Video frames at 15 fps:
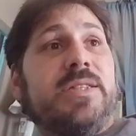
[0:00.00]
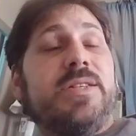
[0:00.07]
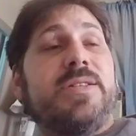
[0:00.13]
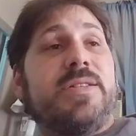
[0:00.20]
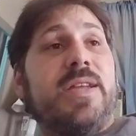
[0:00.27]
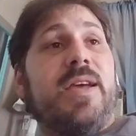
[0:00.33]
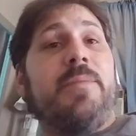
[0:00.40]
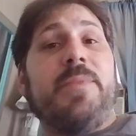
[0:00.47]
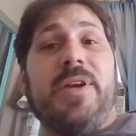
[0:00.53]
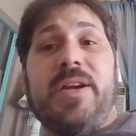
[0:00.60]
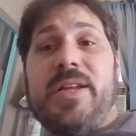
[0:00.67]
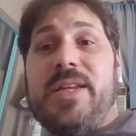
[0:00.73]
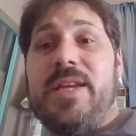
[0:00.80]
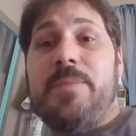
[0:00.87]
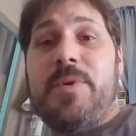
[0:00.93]
stamina
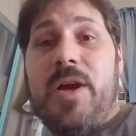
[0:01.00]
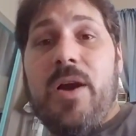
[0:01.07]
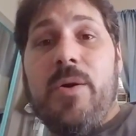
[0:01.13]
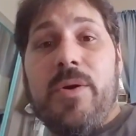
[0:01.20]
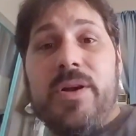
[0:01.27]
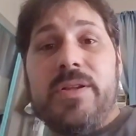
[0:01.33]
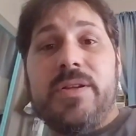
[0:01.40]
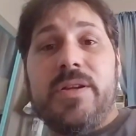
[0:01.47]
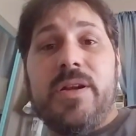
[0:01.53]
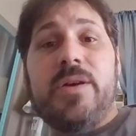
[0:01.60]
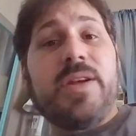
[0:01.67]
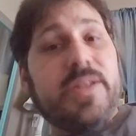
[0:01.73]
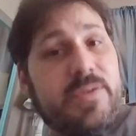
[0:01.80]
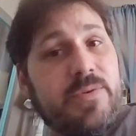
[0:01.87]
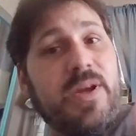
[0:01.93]
to keep going. You know,
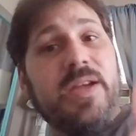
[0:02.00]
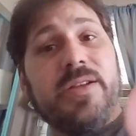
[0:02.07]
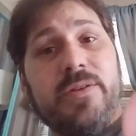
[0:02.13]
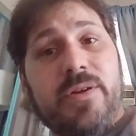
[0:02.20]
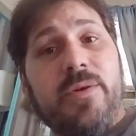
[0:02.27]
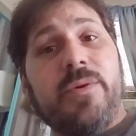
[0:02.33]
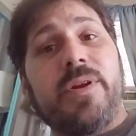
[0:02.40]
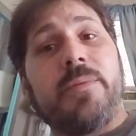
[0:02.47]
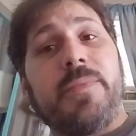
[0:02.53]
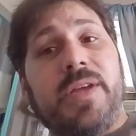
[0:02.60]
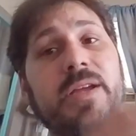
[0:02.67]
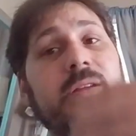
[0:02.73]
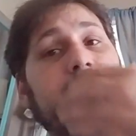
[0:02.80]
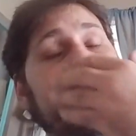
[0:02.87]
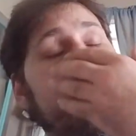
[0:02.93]
that's right. You know what I
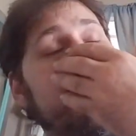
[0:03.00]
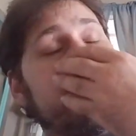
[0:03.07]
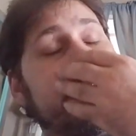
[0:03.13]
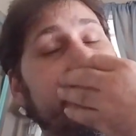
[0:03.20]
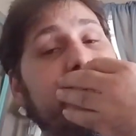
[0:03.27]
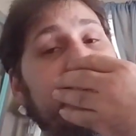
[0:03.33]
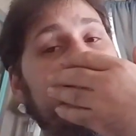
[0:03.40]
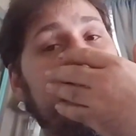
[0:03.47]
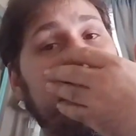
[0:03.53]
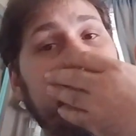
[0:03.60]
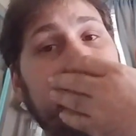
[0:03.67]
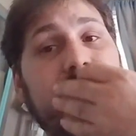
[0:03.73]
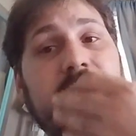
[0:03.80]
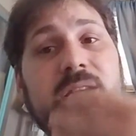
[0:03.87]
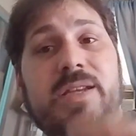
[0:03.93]
mean? Because you
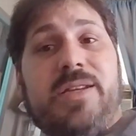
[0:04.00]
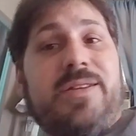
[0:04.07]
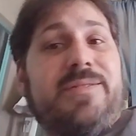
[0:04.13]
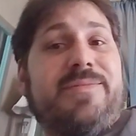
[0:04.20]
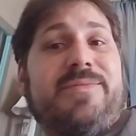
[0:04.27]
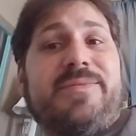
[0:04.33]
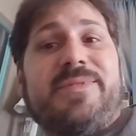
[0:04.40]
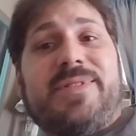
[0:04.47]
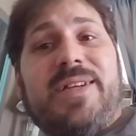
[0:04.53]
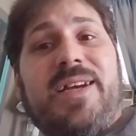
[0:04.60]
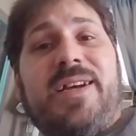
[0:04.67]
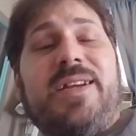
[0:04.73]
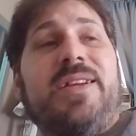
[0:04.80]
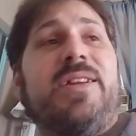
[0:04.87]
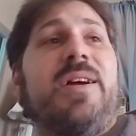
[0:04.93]

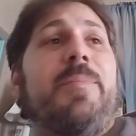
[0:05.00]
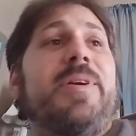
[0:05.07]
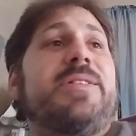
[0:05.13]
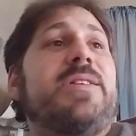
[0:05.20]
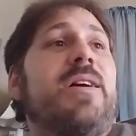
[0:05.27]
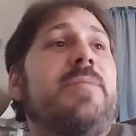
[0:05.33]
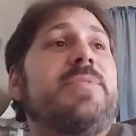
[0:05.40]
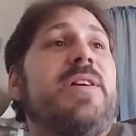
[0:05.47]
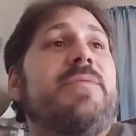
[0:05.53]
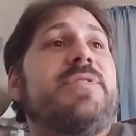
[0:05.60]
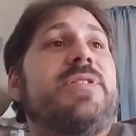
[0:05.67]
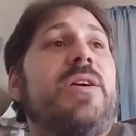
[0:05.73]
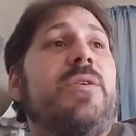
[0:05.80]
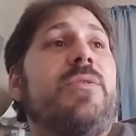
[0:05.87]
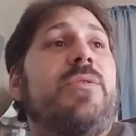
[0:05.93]
know how many times I've
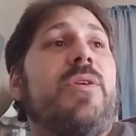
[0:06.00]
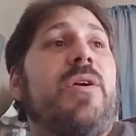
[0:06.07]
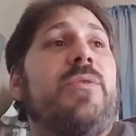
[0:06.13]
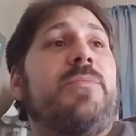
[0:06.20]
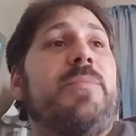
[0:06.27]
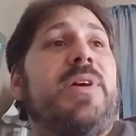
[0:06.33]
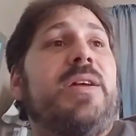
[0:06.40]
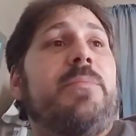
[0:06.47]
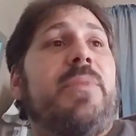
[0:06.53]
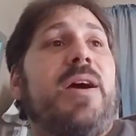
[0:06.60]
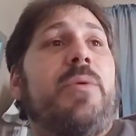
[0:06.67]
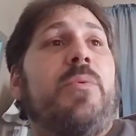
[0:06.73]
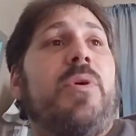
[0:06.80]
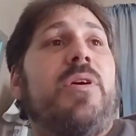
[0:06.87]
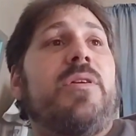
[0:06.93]
showed grown men
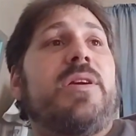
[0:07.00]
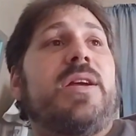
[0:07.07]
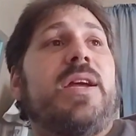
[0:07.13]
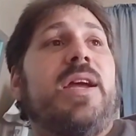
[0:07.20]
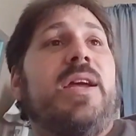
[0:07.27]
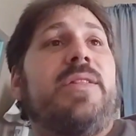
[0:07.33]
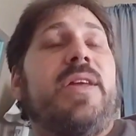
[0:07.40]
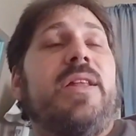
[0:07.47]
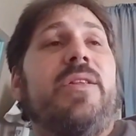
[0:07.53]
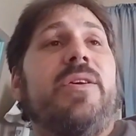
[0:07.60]
my work and they